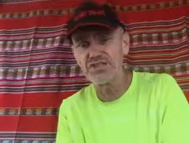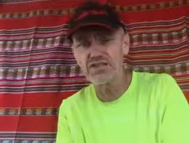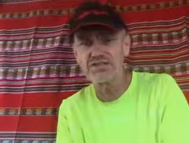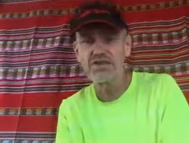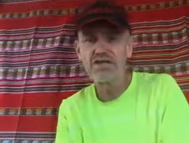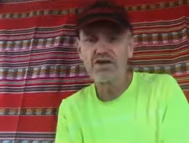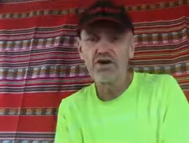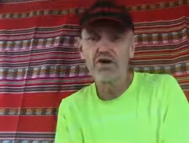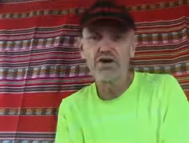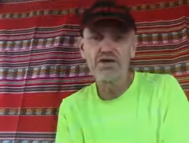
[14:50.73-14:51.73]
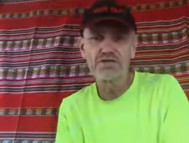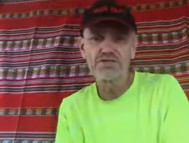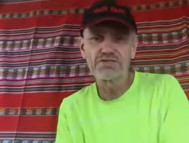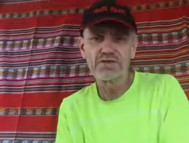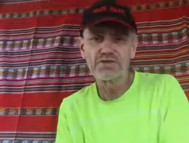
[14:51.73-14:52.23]
that are in
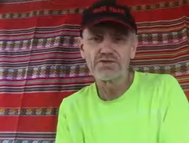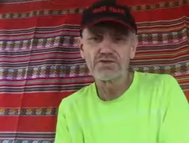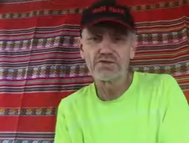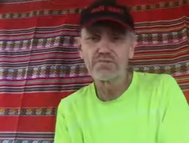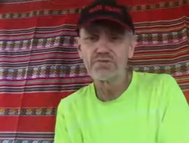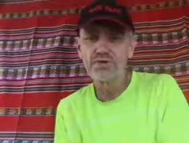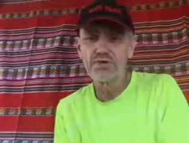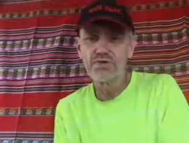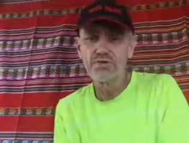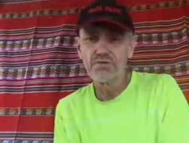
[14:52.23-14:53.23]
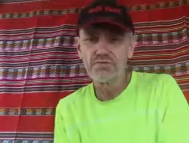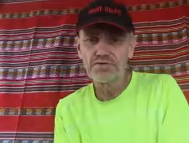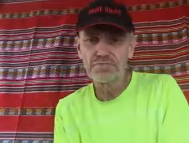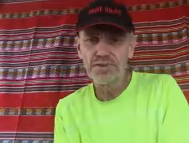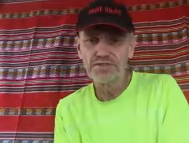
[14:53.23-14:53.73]
southern Europe all over
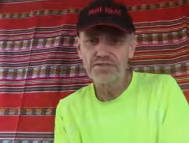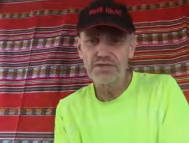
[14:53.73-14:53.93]
the place